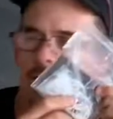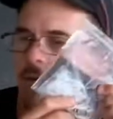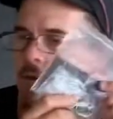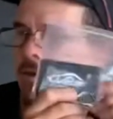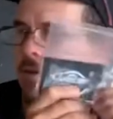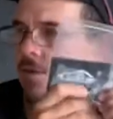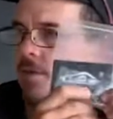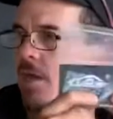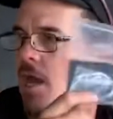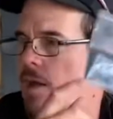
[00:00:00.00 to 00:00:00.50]

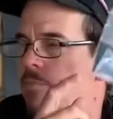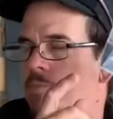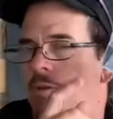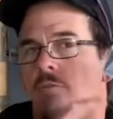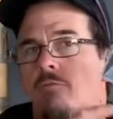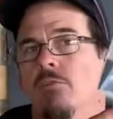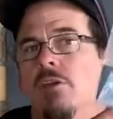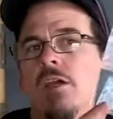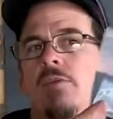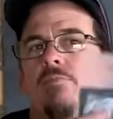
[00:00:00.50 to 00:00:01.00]
a couple of
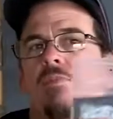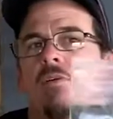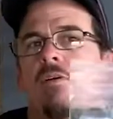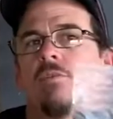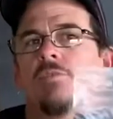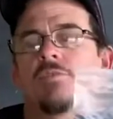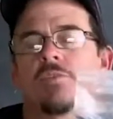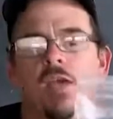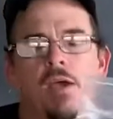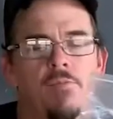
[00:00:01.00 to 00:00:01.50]

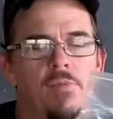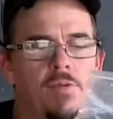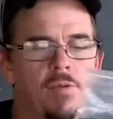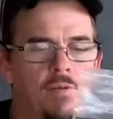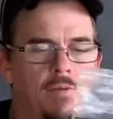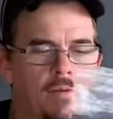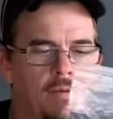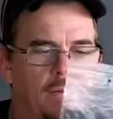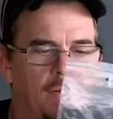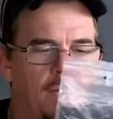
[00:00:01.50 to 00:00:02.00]
rebuilds coming
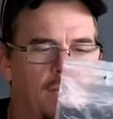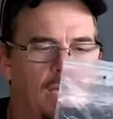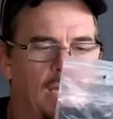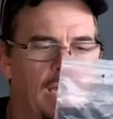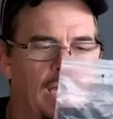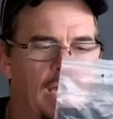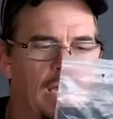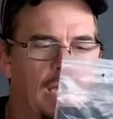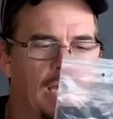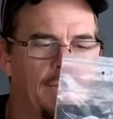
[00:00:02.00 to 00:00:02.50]

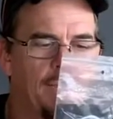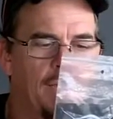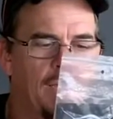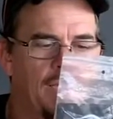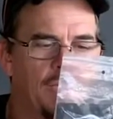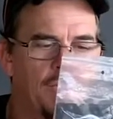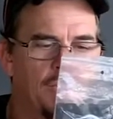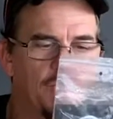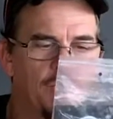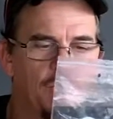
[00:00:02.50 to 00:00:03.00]

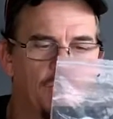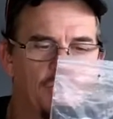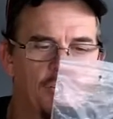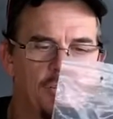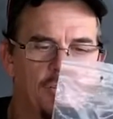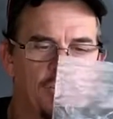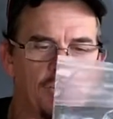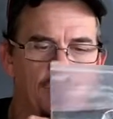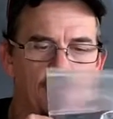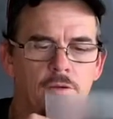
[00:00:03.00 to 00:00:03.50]
engines I want to
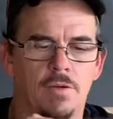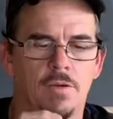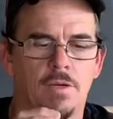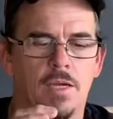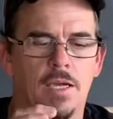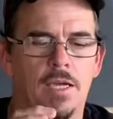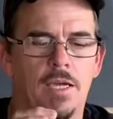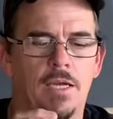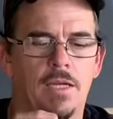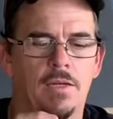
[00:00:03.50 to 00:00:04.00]
do,
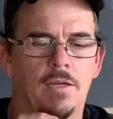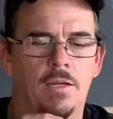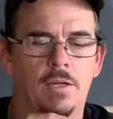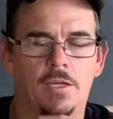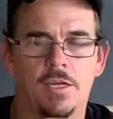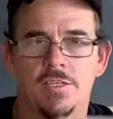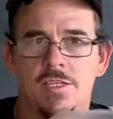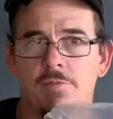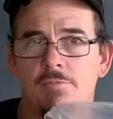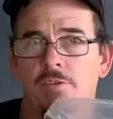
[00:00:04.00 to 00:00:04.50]
and like I
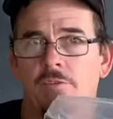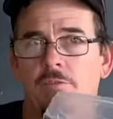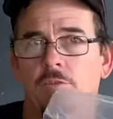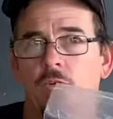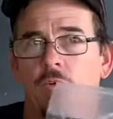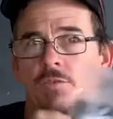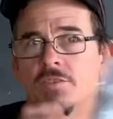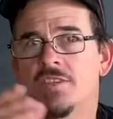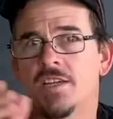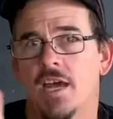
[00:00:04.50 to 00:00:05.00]
said before,
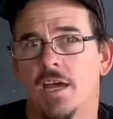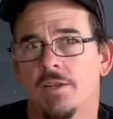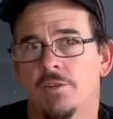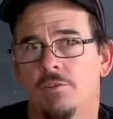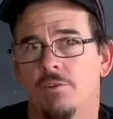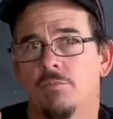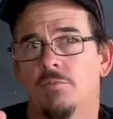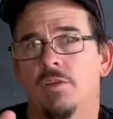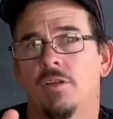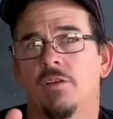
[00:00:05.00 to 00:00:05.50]
I've started to do
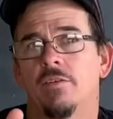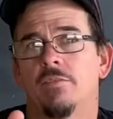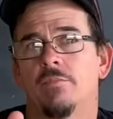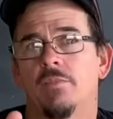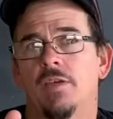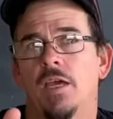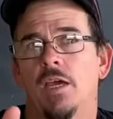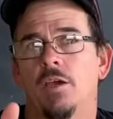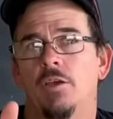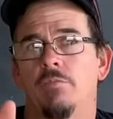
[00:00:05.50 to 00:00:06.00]
a bit of
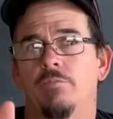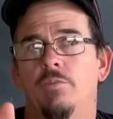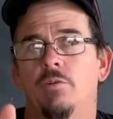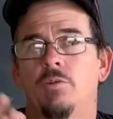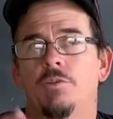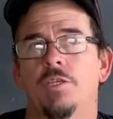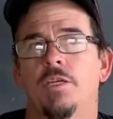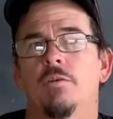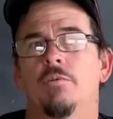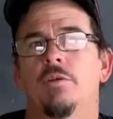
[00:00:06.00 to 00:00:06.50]
my own
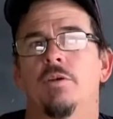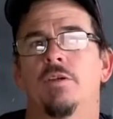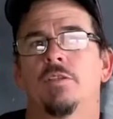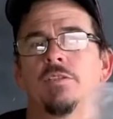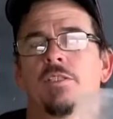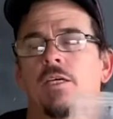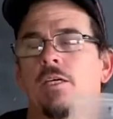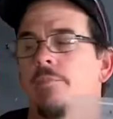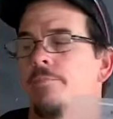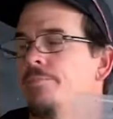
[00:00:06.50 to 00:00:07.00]
porting work,
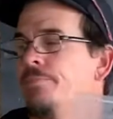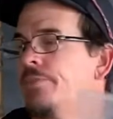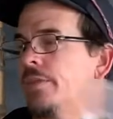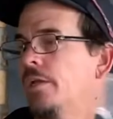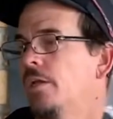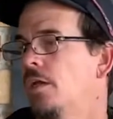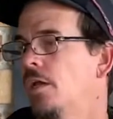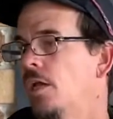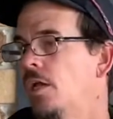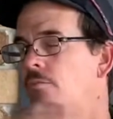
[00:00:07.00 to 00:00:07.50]
so
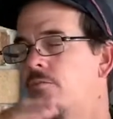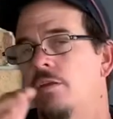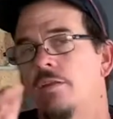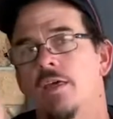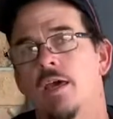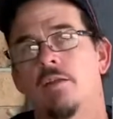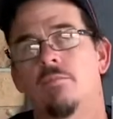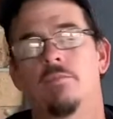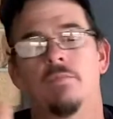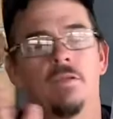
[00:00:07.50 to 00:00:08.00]
hopefully
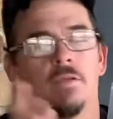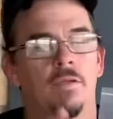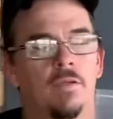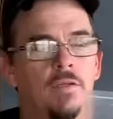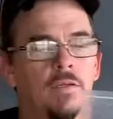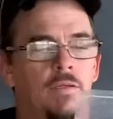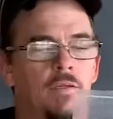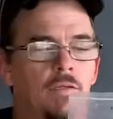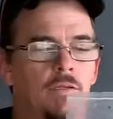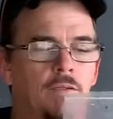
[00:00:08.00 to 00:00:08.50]
that
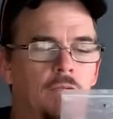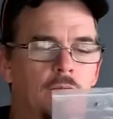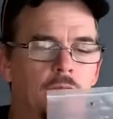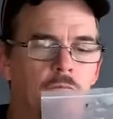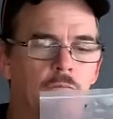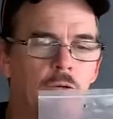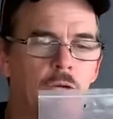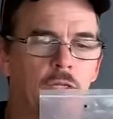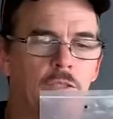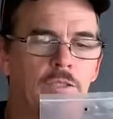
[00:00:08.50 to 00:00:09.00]

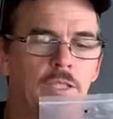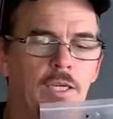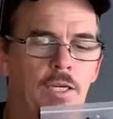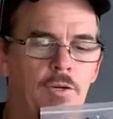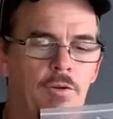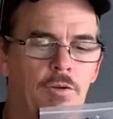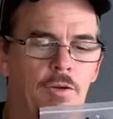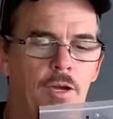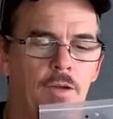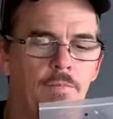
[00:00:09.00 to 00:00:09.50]
works out
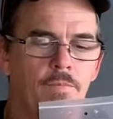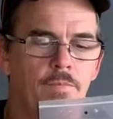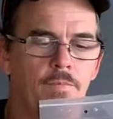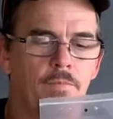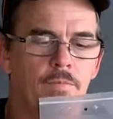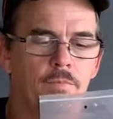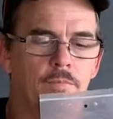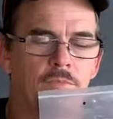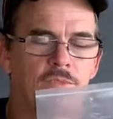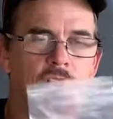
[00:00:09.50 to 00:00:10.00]
alright.
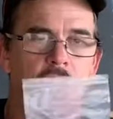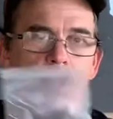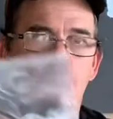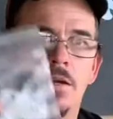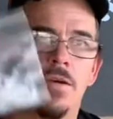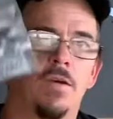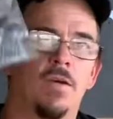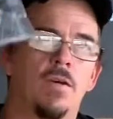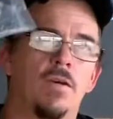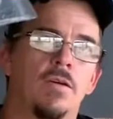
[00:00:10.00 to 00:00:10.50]
So
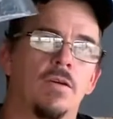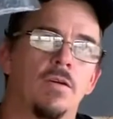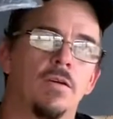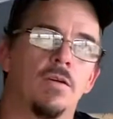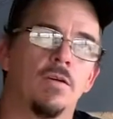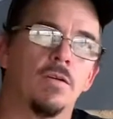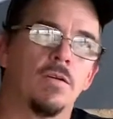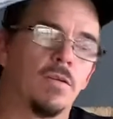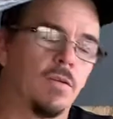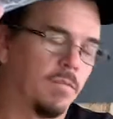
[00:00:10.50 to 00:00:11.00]

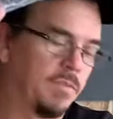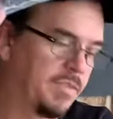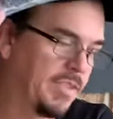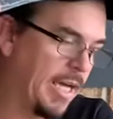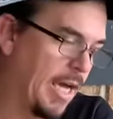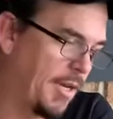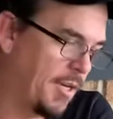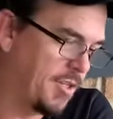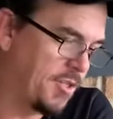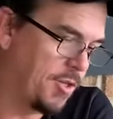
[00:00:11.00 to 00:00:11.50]
I'm
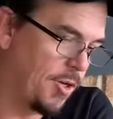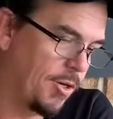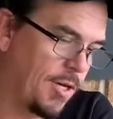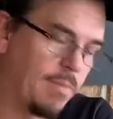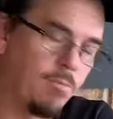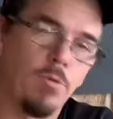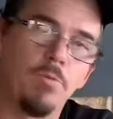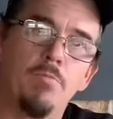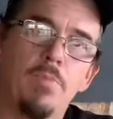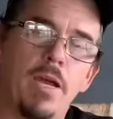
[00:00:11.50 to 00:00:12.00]
starting to stock up
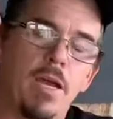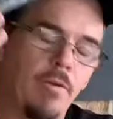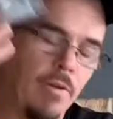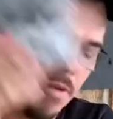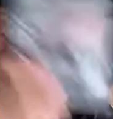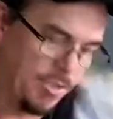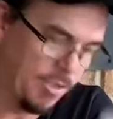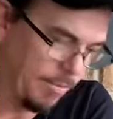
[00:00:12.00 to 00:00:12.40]
on bearings,